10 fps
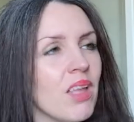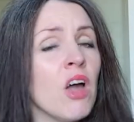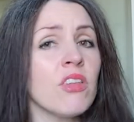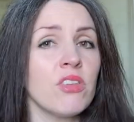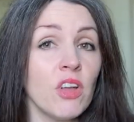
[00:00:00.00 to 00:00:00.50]

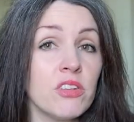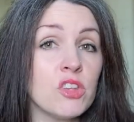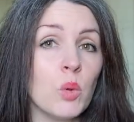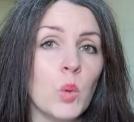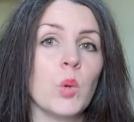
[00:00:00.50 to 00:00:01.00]
I started
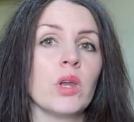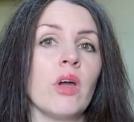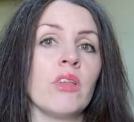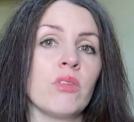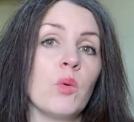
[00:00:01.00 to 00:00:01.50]
to
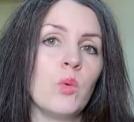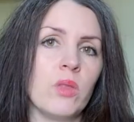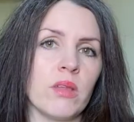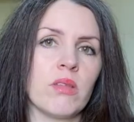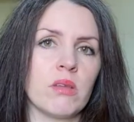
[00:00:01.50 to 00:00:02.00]
organise
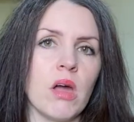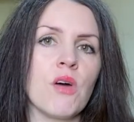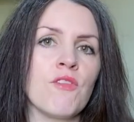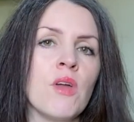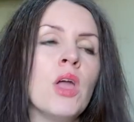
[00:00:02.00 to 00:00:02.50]
this
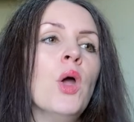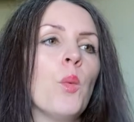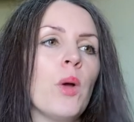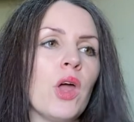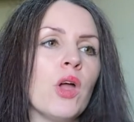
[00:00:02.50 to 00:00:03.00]
stuff
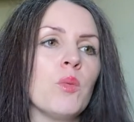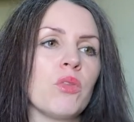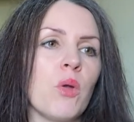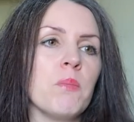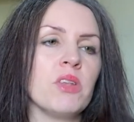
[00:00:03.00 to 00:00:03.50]
when I
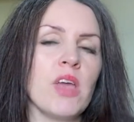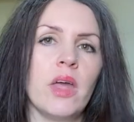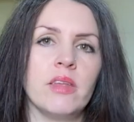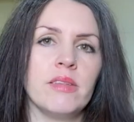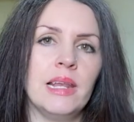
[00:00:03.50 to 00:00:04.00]
was on
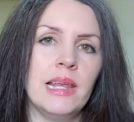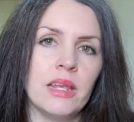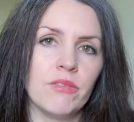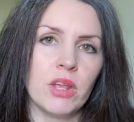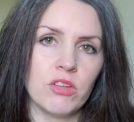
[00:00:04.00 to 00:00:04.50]
maternity
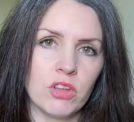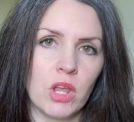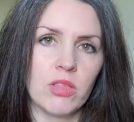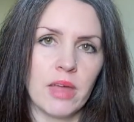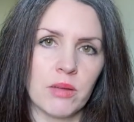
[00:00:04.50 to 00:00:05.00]
leave in
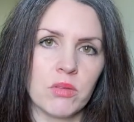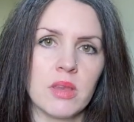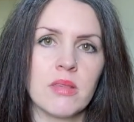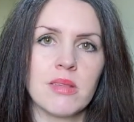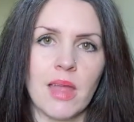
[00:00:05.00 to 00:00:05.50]

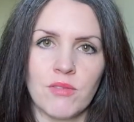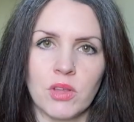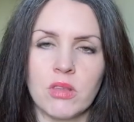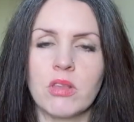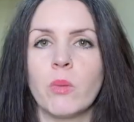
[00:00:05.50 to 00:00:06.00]

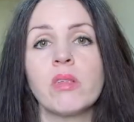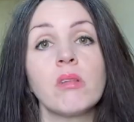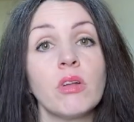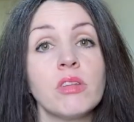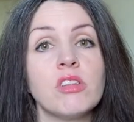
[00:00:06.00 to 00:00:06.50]
2007. So I
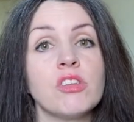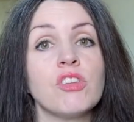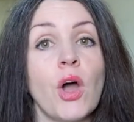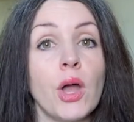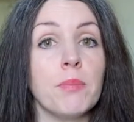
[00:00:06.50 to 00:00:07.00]
started to
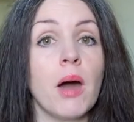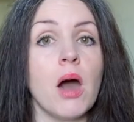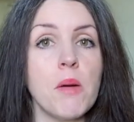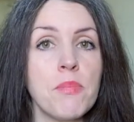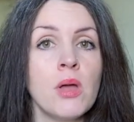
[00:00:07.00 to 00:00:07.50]
type
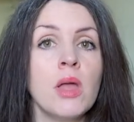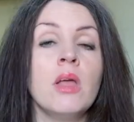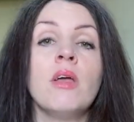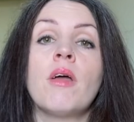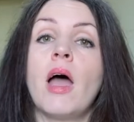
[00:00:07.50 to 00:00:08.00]
up
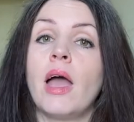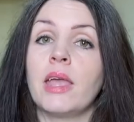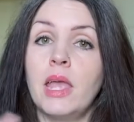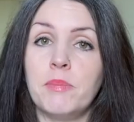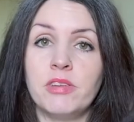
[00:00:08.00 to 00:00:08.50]
and
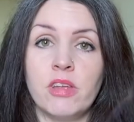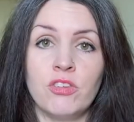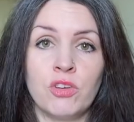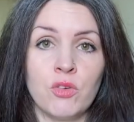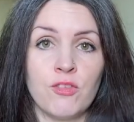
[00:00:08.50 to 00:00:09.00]
keep a
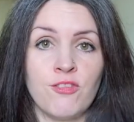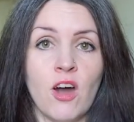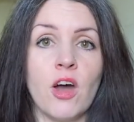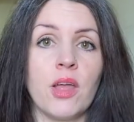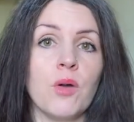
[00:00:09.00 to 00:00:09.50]
digital
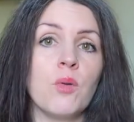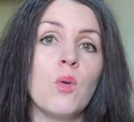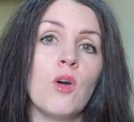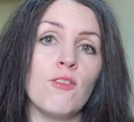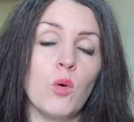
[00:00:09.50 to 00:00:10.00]

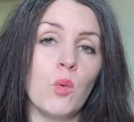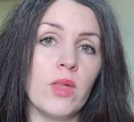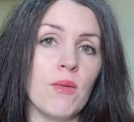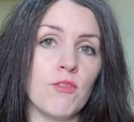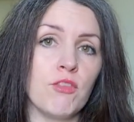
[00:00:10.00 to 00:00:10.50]
file of all
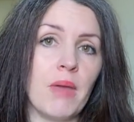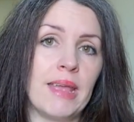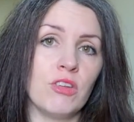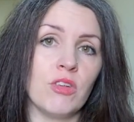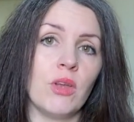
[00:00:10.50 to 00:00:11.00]
the
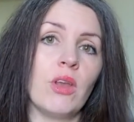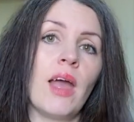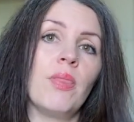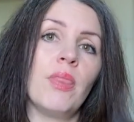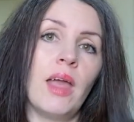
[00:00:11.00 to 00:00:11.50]
information.
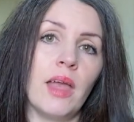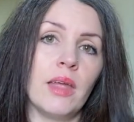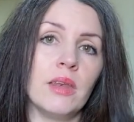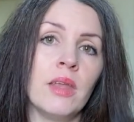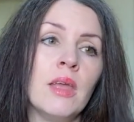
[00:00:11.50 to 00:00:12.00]
And
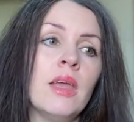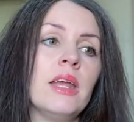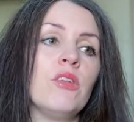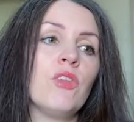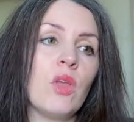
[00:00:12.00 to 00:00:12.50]
then
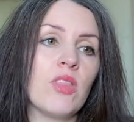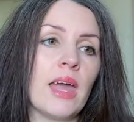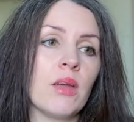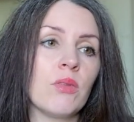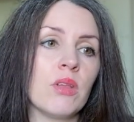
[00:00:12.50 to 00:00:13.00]
in
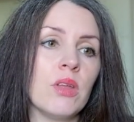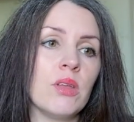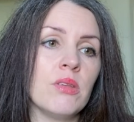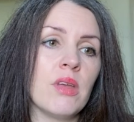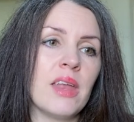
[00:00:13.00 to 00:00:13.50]

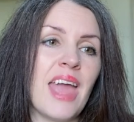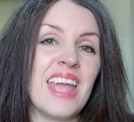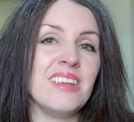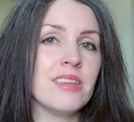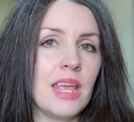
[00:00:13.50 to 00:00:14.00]

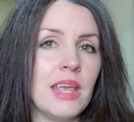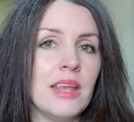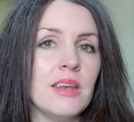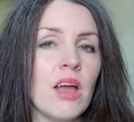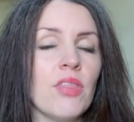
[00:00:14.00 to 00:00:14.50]

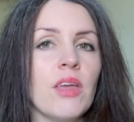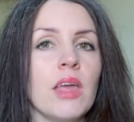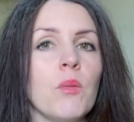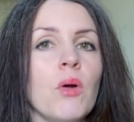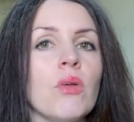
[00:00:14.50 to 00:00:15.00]
2018, I think
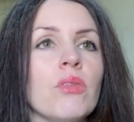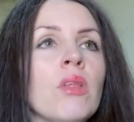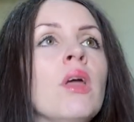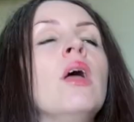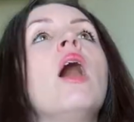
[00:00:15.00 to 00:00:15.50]
it was,
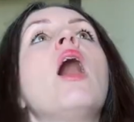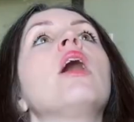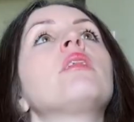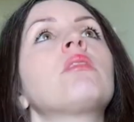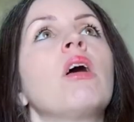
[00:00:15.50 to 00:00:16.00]

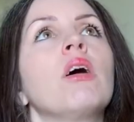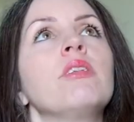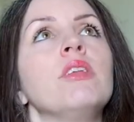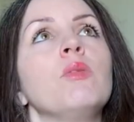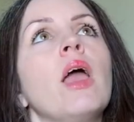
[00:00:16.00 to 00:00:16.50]
I
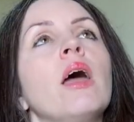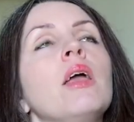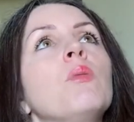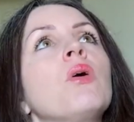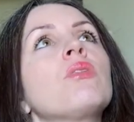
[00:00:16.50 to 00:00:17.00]
started, yeah,
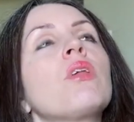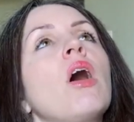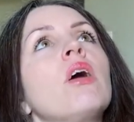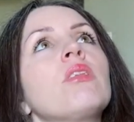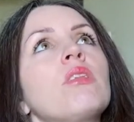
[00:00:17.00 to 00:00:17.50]
it was,
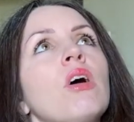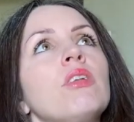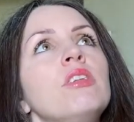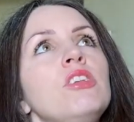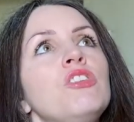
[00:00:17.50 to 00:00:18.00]
I
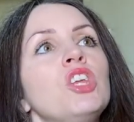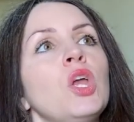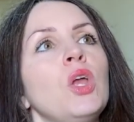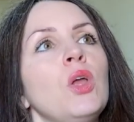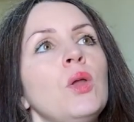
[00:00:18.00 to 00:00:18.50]
started
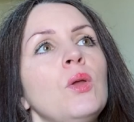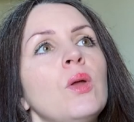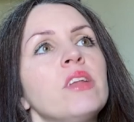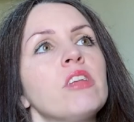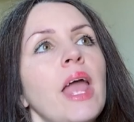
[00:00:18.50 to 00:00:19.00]

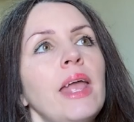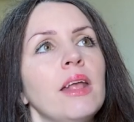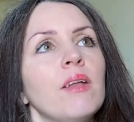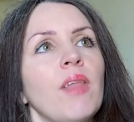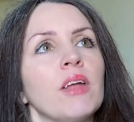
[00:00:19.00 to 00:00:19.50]
to
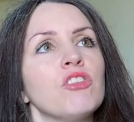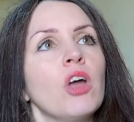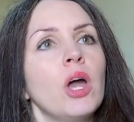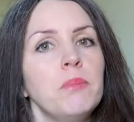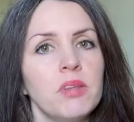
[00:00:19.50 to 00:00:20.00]
take that
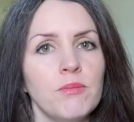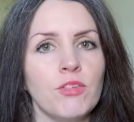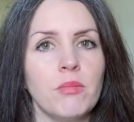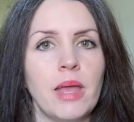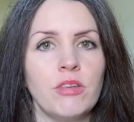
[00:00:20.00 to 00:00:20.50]
typed
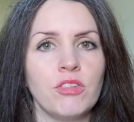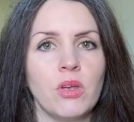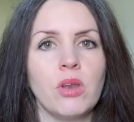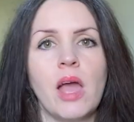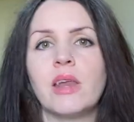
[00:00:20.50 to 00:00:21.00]

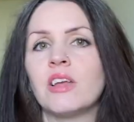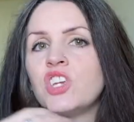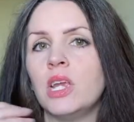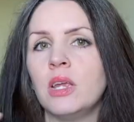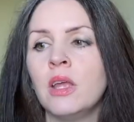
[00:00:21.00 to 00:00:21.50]
information and
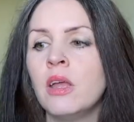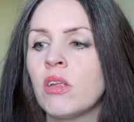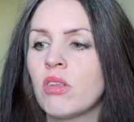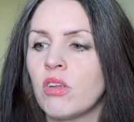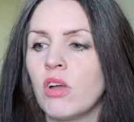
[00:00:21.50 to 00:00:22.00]
actually
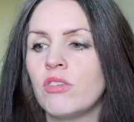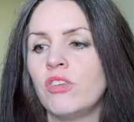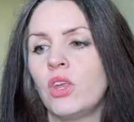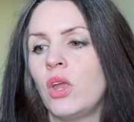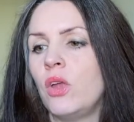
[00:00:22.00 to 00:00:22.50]
start
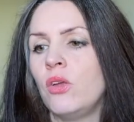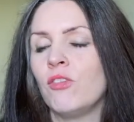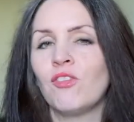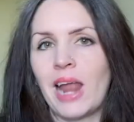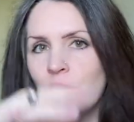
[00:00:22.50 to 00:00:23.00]
to
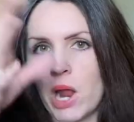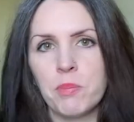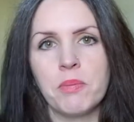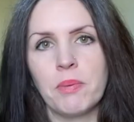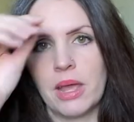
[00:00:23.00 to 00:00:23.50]
flare it
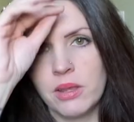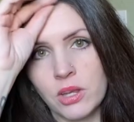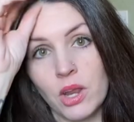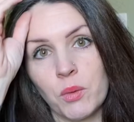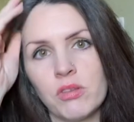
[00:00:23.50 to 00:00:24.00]
up a bit,
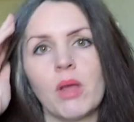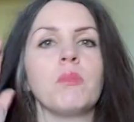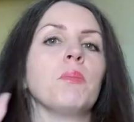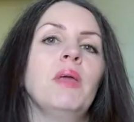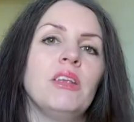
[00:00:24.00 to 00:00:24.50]
you know, in
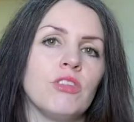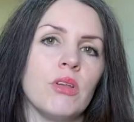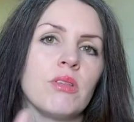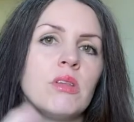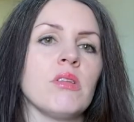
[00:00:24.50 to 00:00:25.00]
terms of
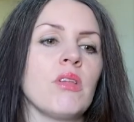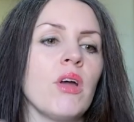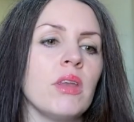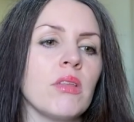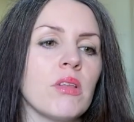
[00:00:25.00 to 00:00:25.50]
pictures and
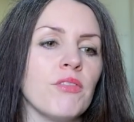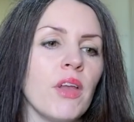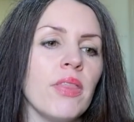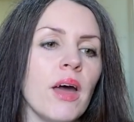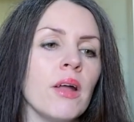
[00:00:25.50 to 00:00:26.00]
design and stuff
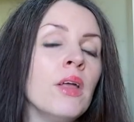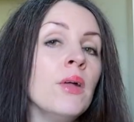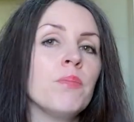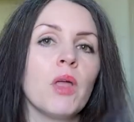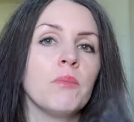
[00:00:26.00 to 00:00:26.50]
like that.
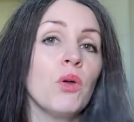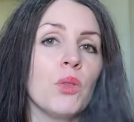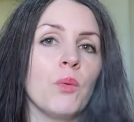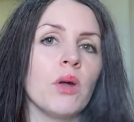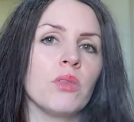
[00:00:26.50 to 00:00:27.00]
I'm not
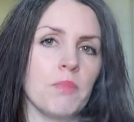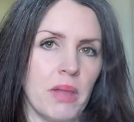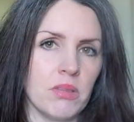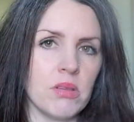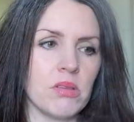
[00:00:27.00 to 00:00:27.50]
the world's
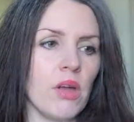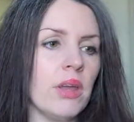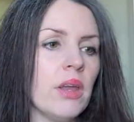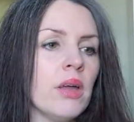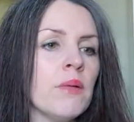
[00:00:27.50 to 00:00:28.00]
best
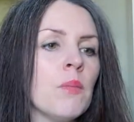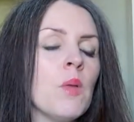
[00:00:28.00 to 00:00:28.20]
designer,